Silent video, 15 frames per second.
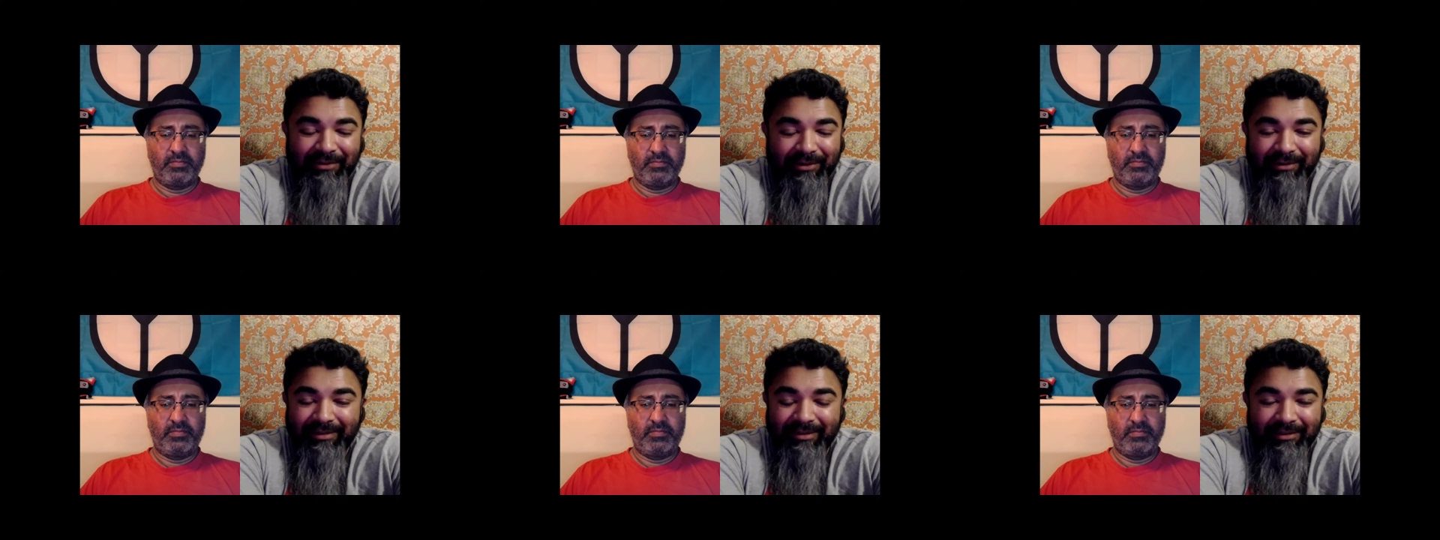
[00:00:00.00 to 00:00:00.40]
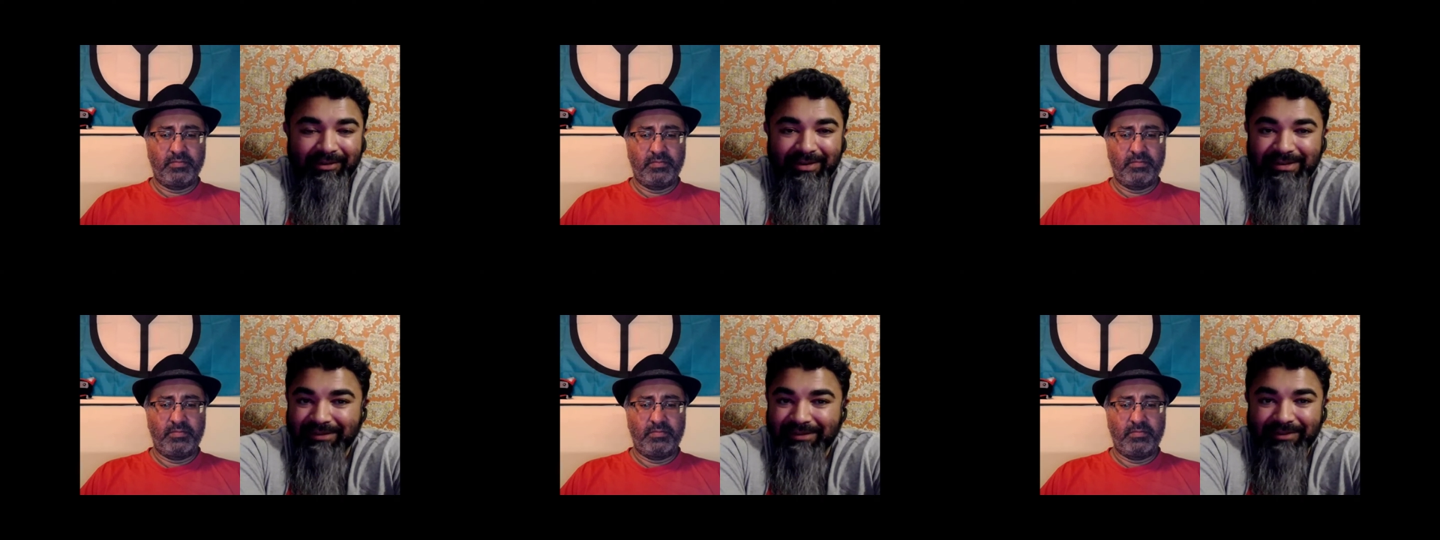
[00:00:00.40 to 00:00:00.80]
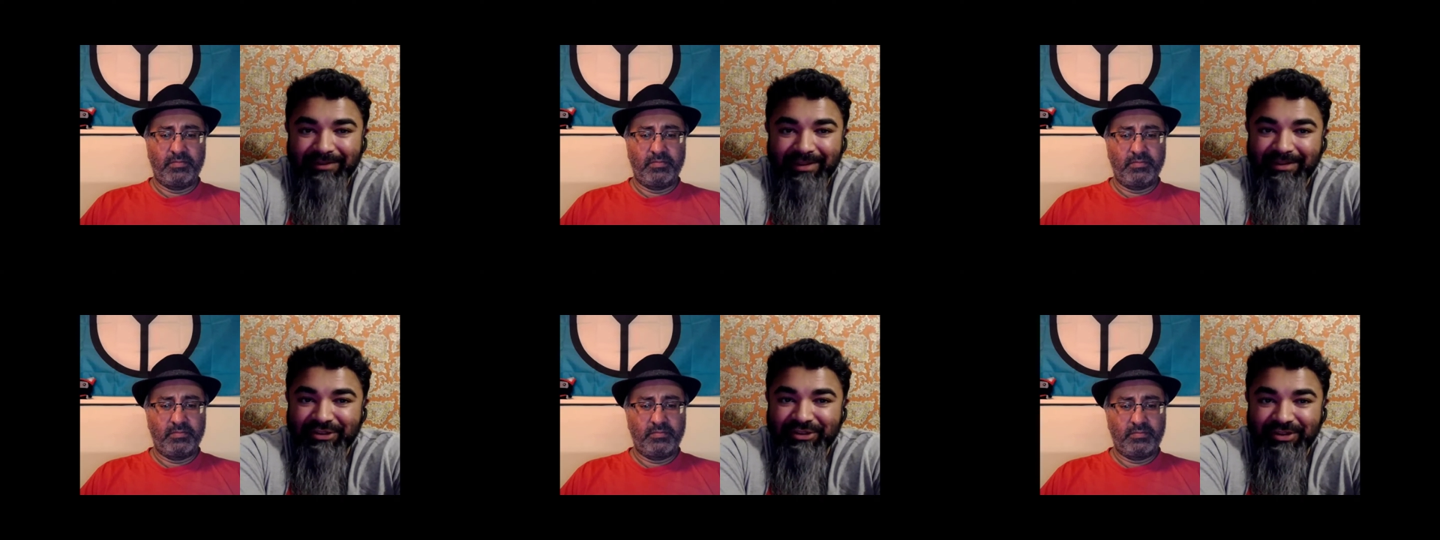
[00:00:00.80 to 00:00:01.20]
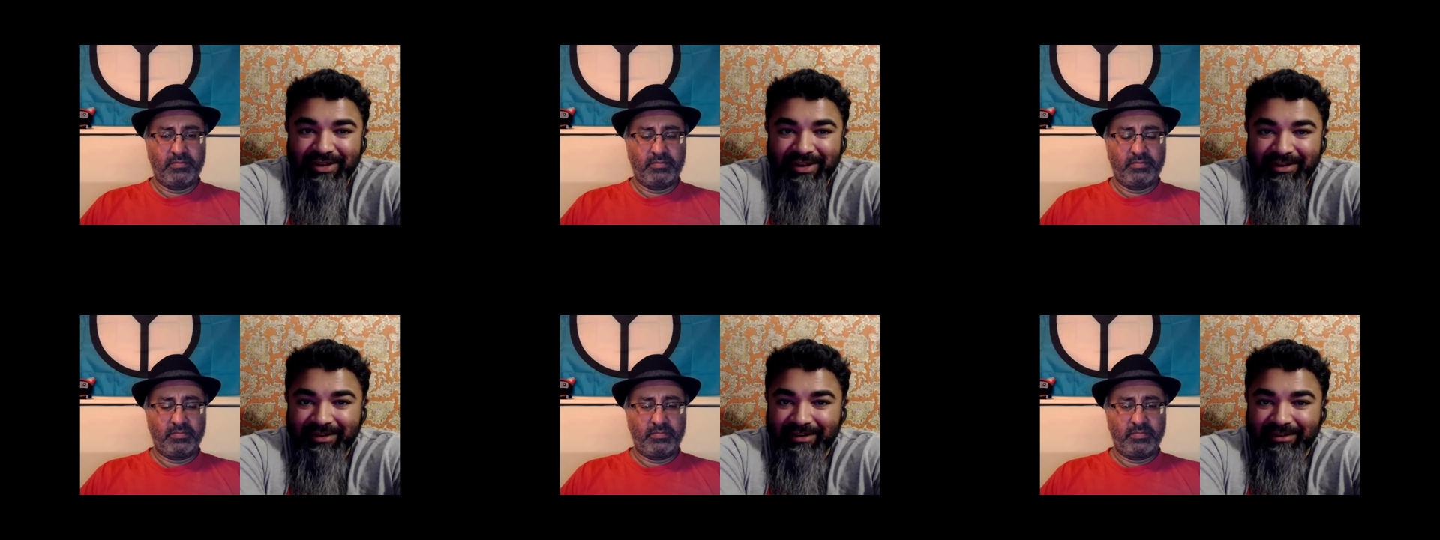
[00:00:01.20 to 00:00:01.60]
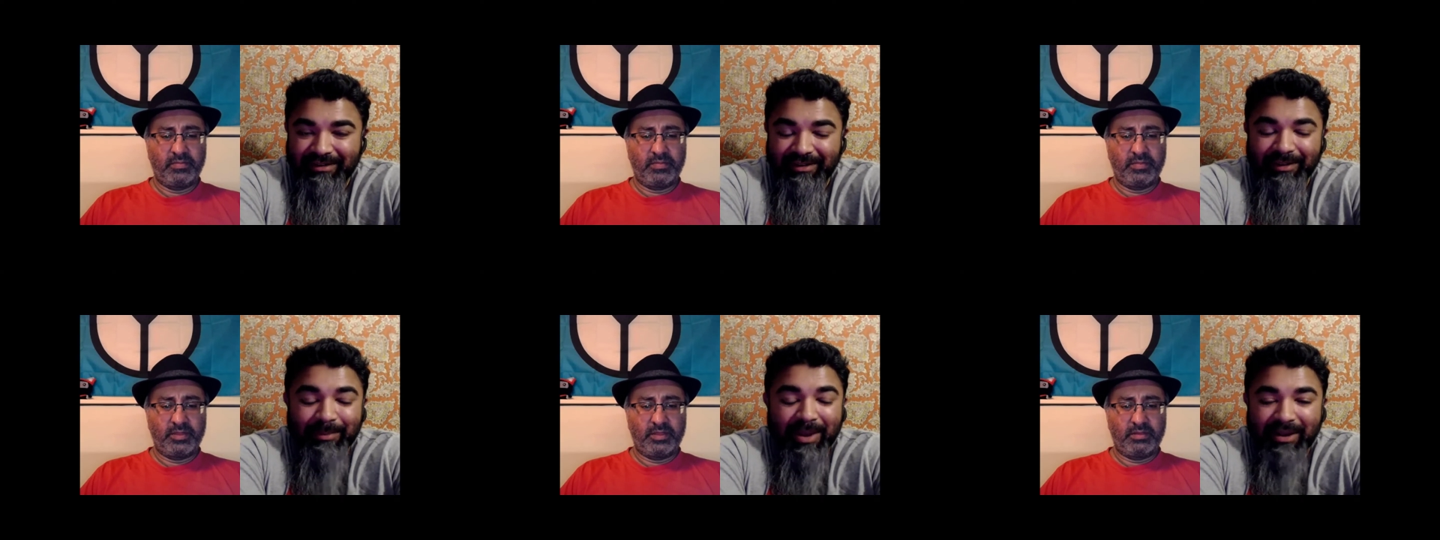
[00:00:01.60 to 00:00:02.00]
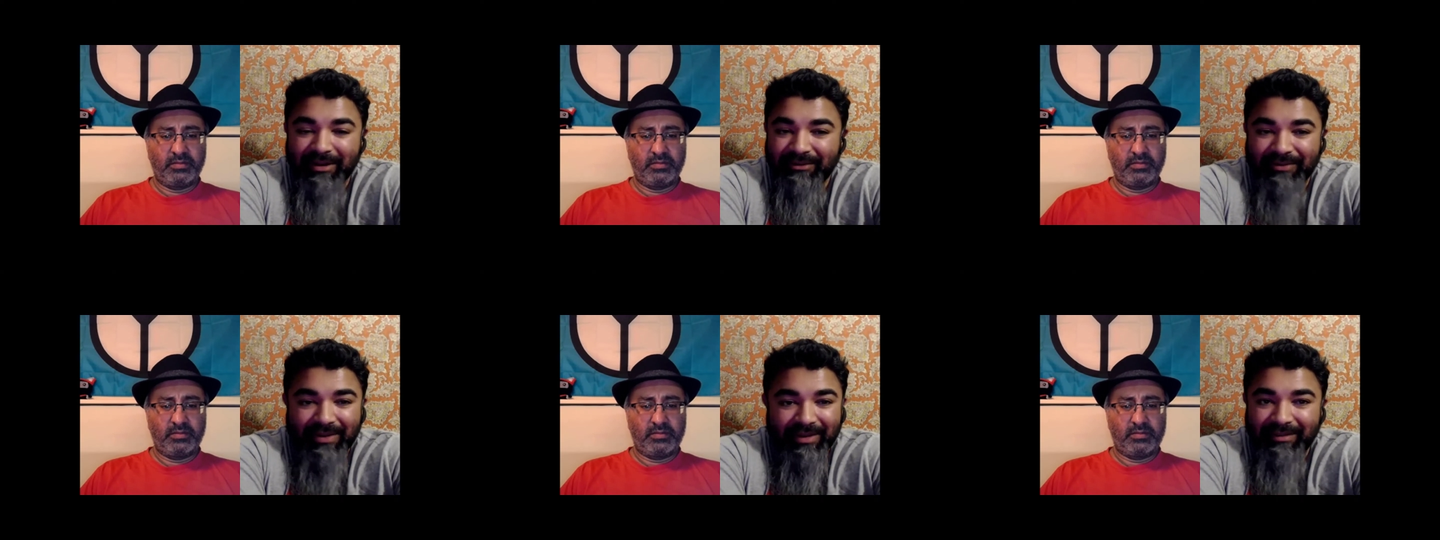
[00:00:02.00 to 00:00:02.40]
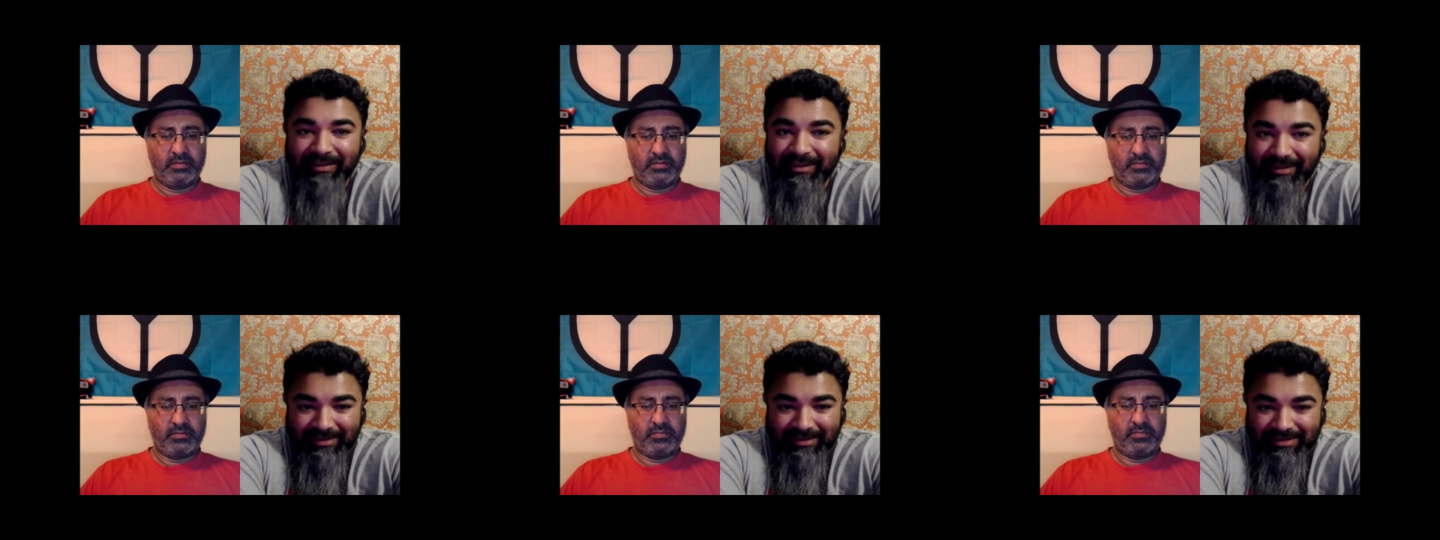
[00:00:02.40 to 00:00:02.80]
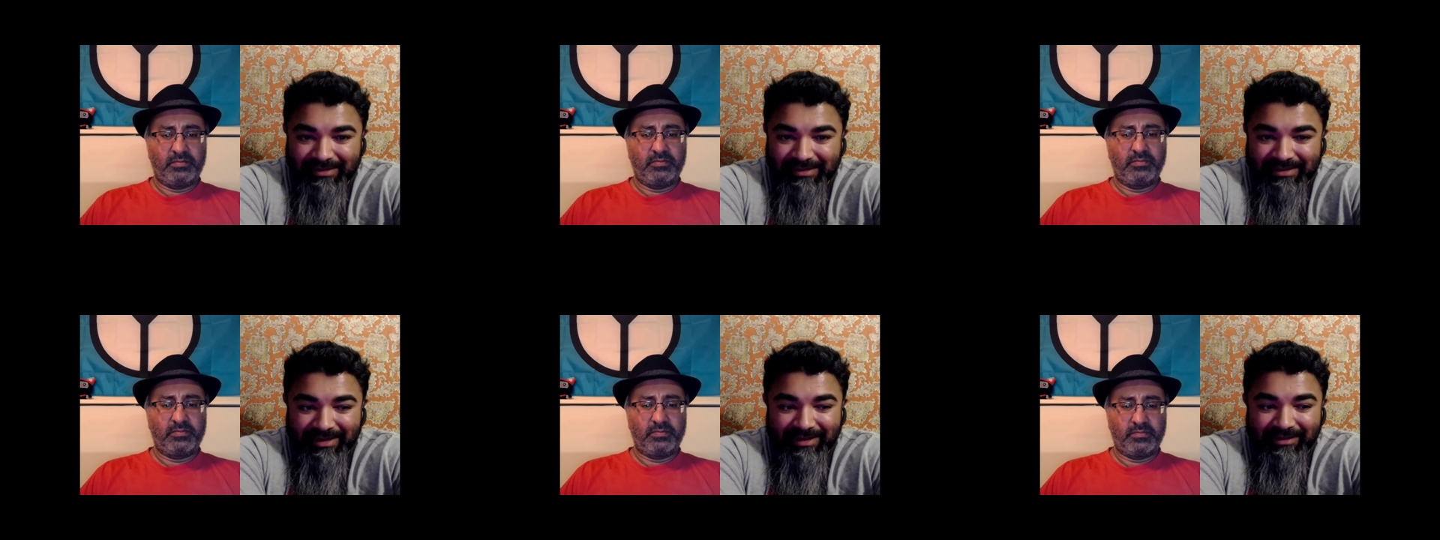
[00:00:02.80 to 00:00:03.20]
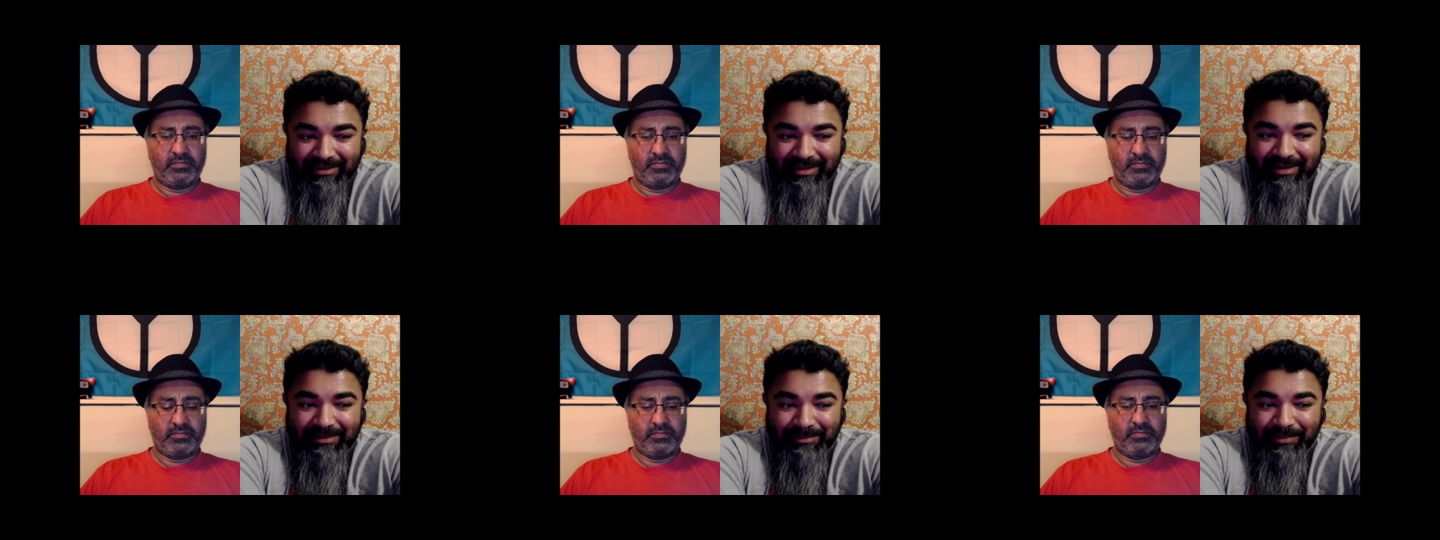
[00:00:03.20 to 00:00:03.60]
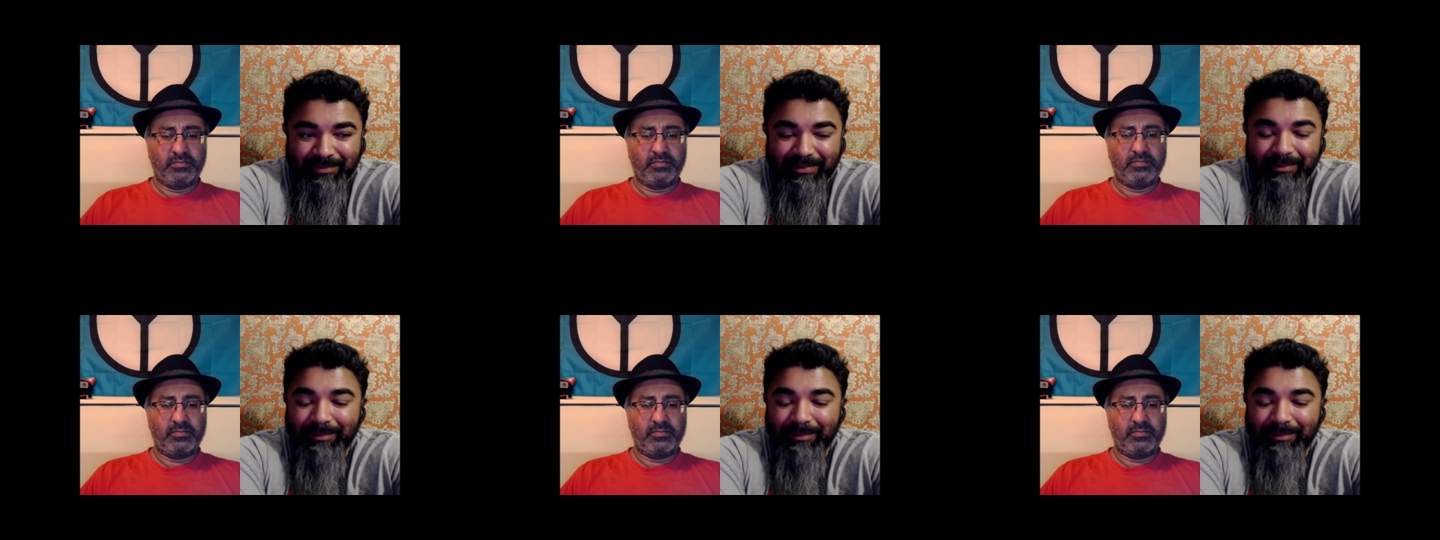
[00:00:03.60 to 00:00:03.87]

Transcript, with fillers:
Speaker 1: I've heard theories of like genetically modified things and it